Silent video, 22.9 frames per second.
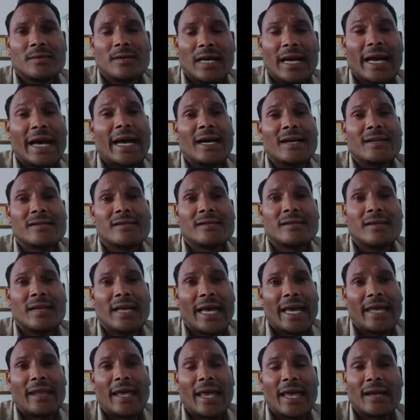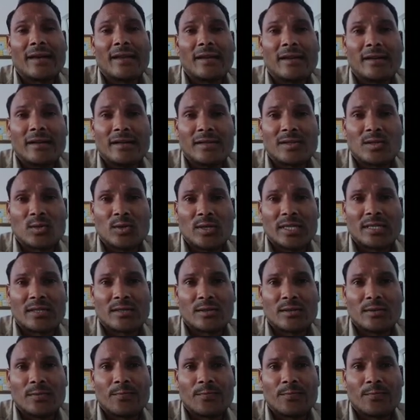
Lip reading: as an agriculturist.